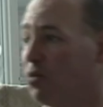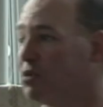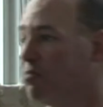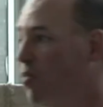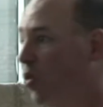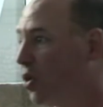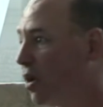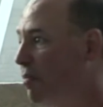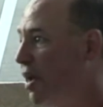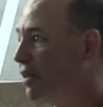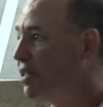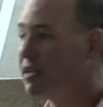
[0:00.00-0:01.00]
was more
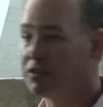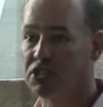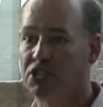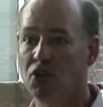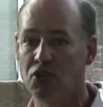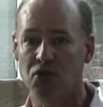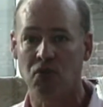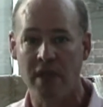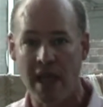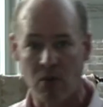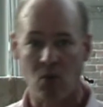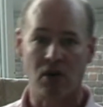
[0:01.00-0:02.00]
about that social
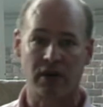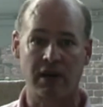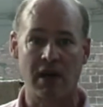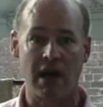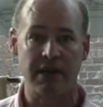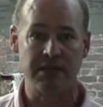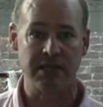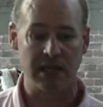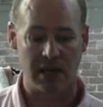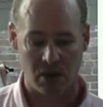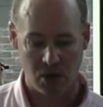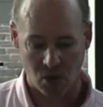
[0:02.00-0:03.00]
networking
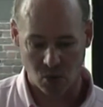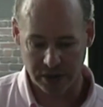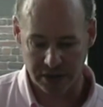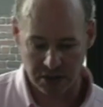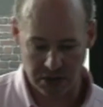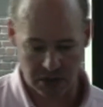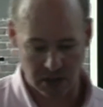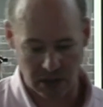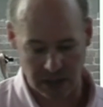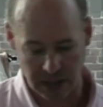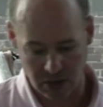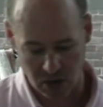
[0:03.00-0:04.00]
idea with those
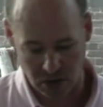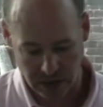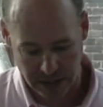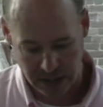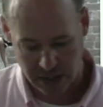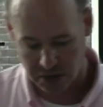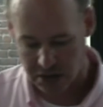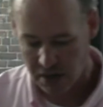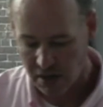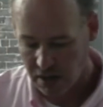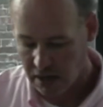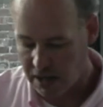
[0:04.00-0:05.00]
early early years.
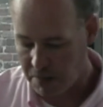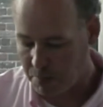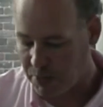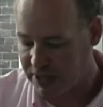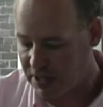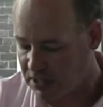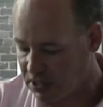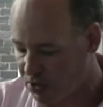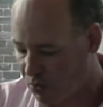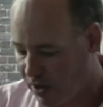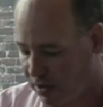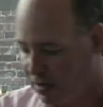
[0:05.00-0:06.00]
Uh, but this
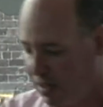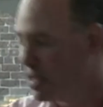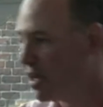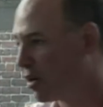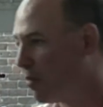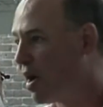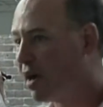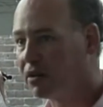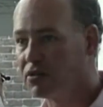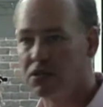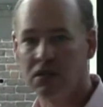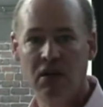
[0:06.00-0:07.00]
is where the
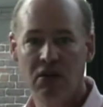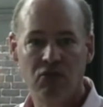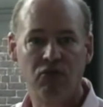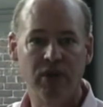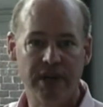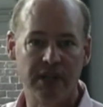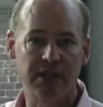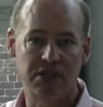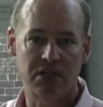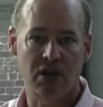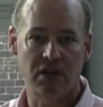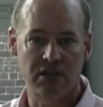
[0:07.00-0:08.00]
Knickerbockers really
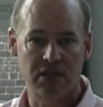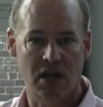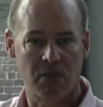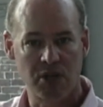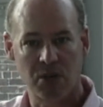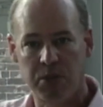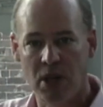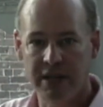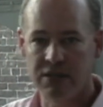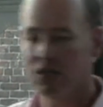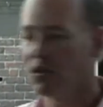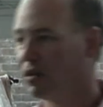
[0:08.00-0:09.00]
started to come into play
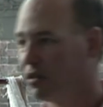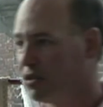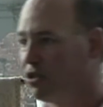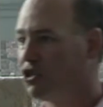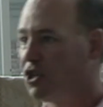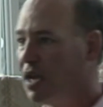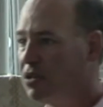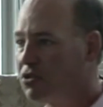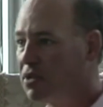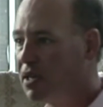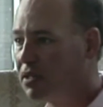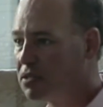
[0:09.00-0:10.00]
and started to change
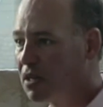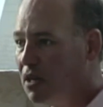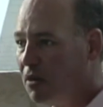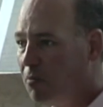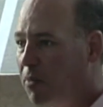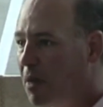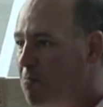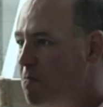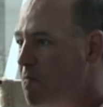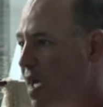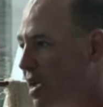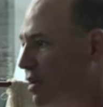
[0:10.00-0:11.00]
things by
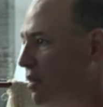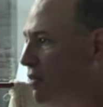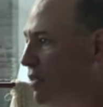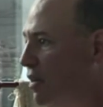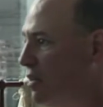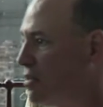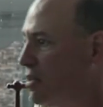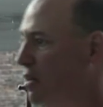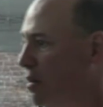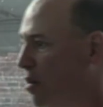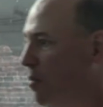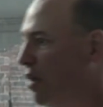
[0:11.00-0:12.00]
making things
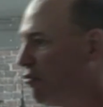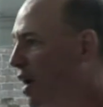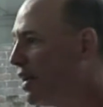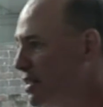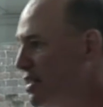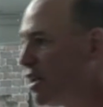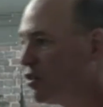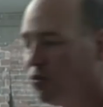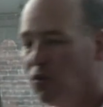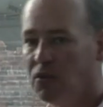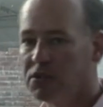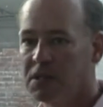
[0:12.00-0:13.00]
uh, by writing down the
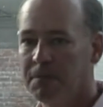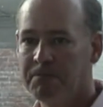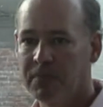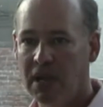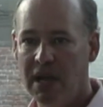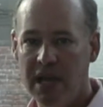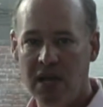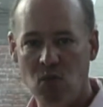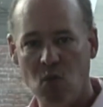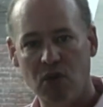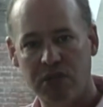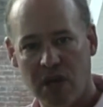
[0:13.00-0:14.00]
rules
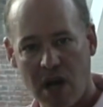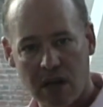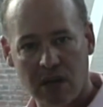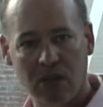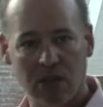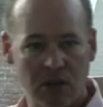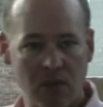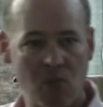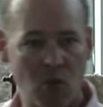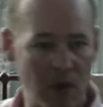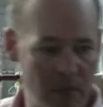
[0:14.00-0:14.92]
and we'll talk a little more